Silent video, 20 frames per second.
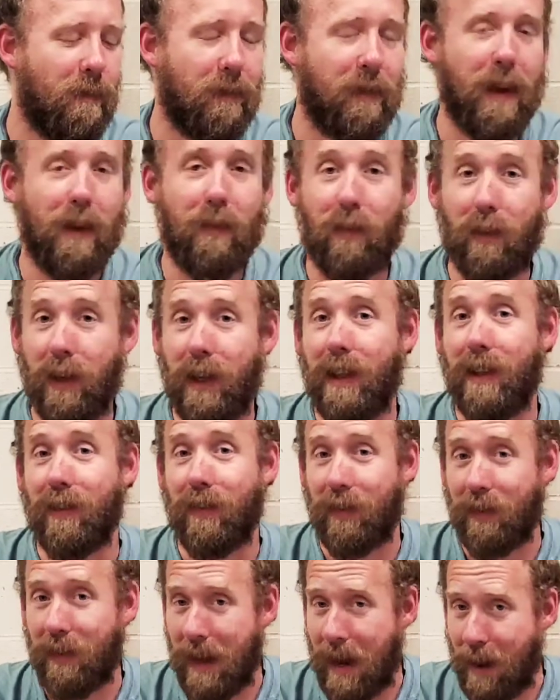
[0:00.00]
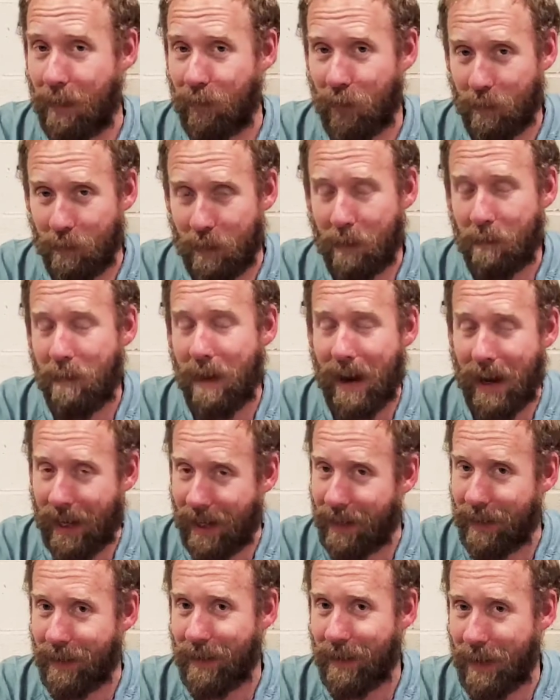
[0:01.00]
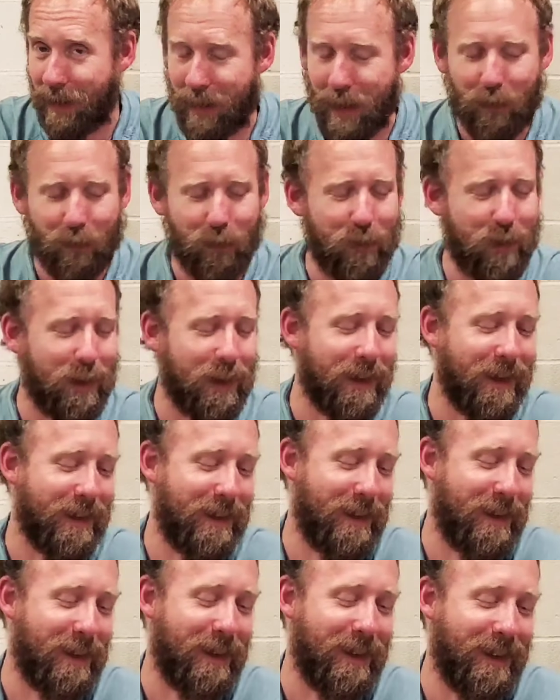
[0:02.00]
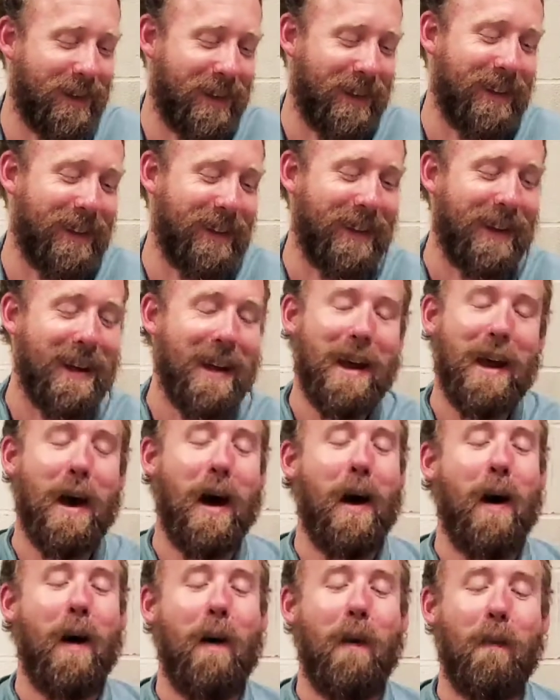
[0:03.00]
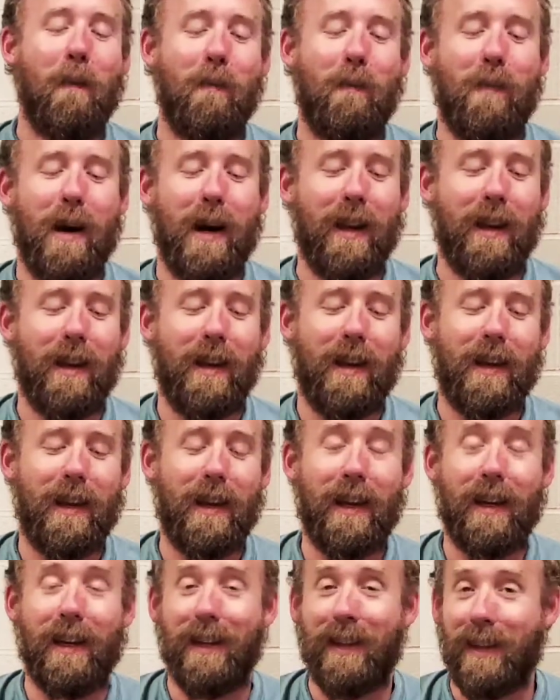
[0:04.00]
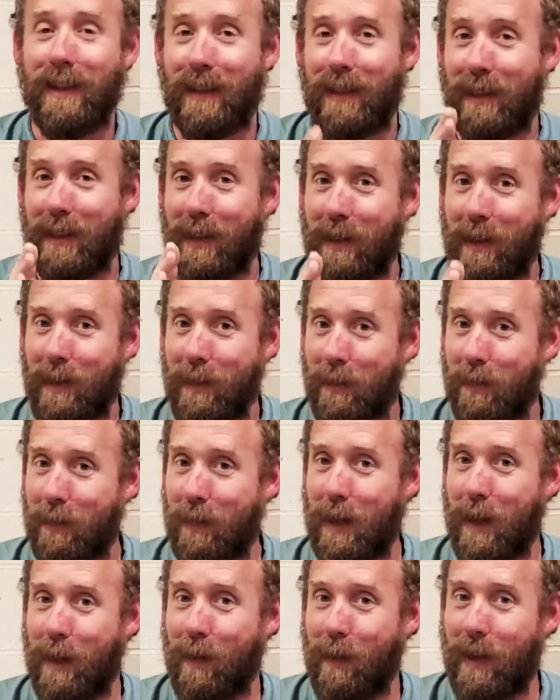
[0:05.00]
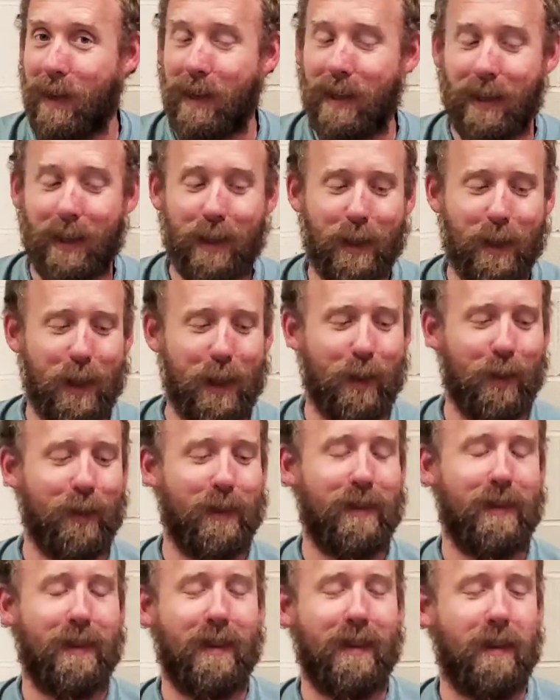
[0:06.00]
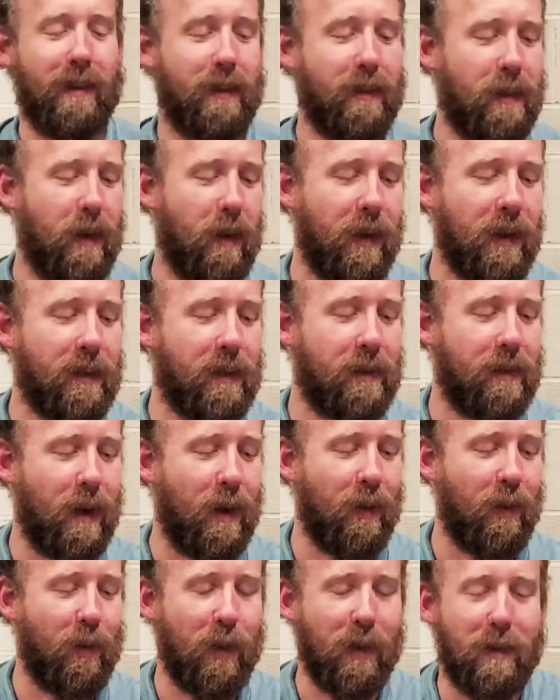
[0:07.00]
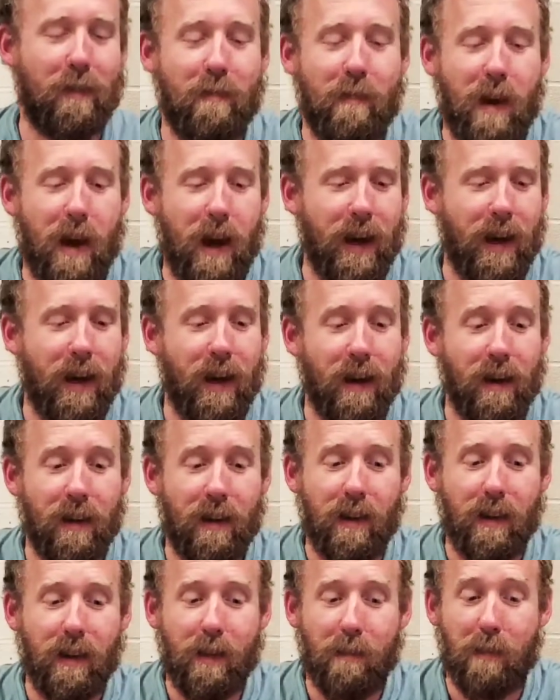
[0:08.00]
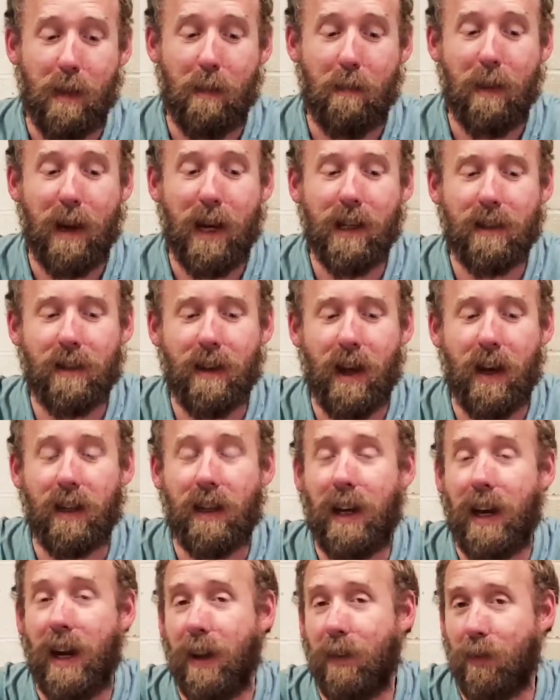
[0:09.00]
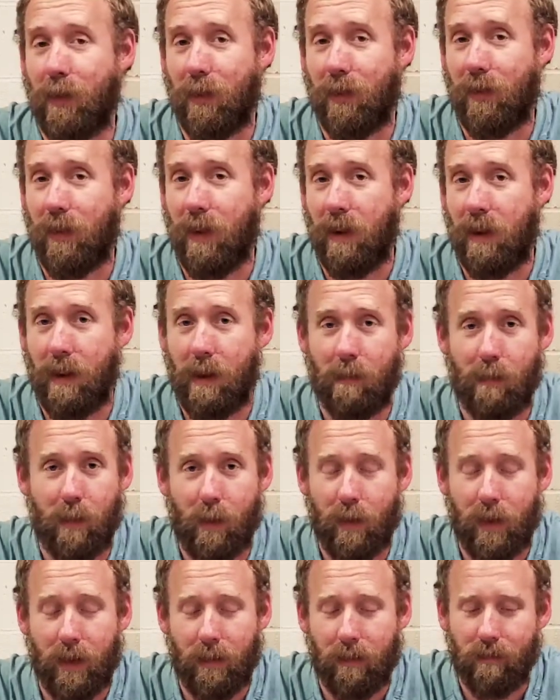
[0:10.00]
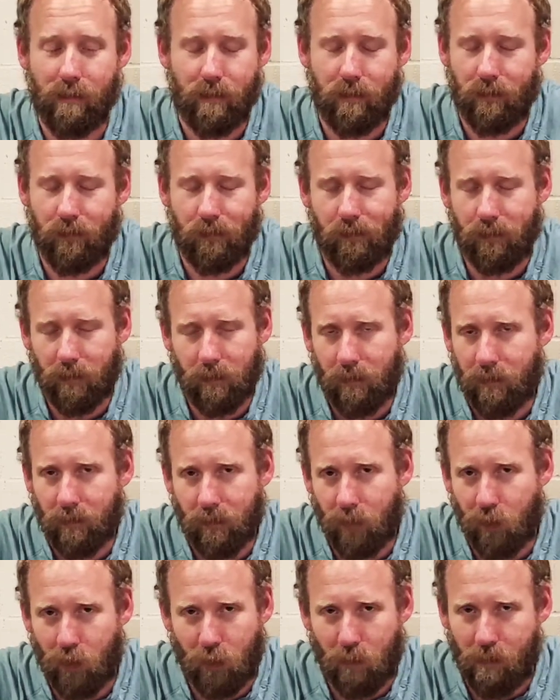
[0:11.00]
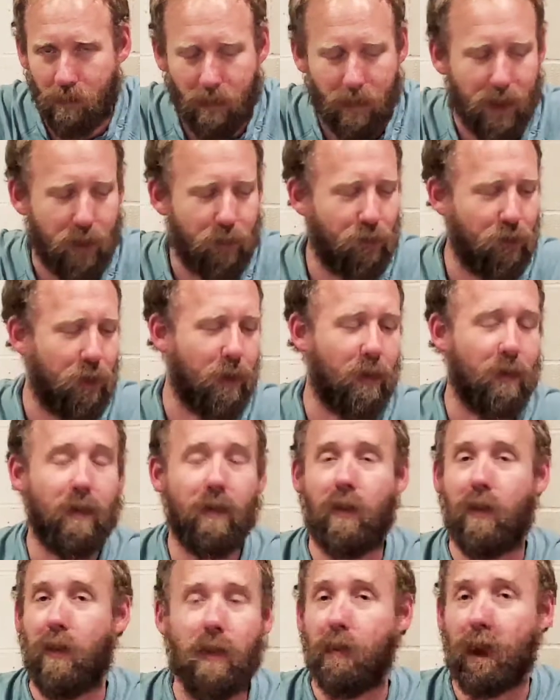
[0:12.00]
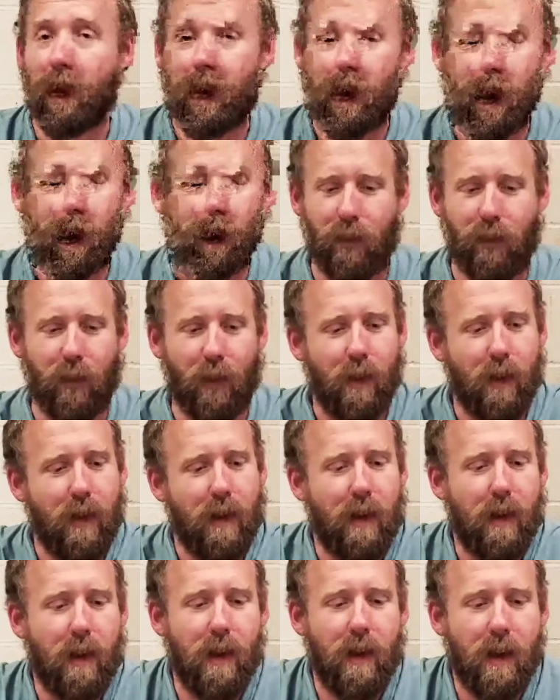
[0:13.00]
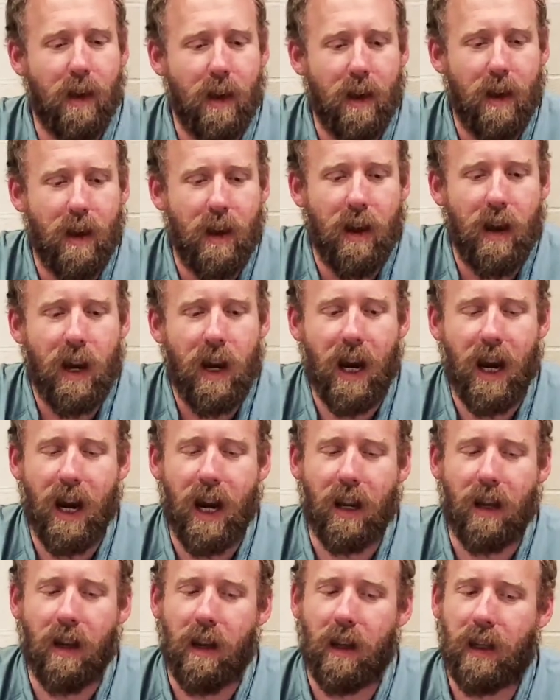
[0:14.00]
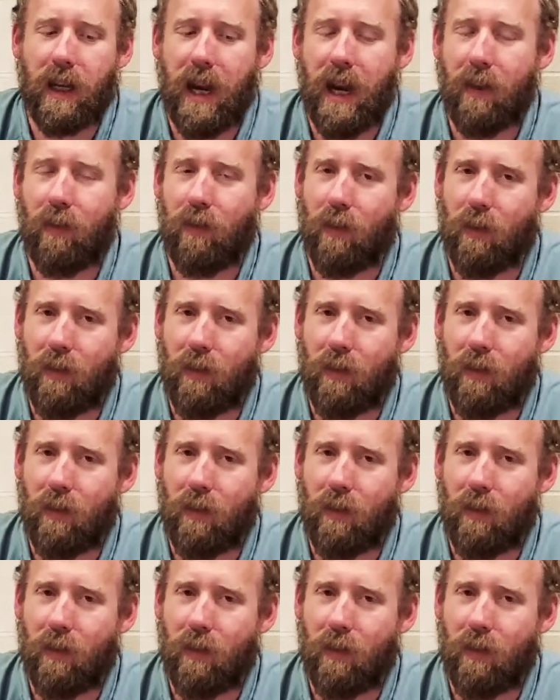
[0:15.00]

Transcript: Definitely the staff should be paying attention to this, but it is very close. So let's start with my main sign, Cancer Sun. I'm born in mid-June, so I'm a Cancer. And Cancer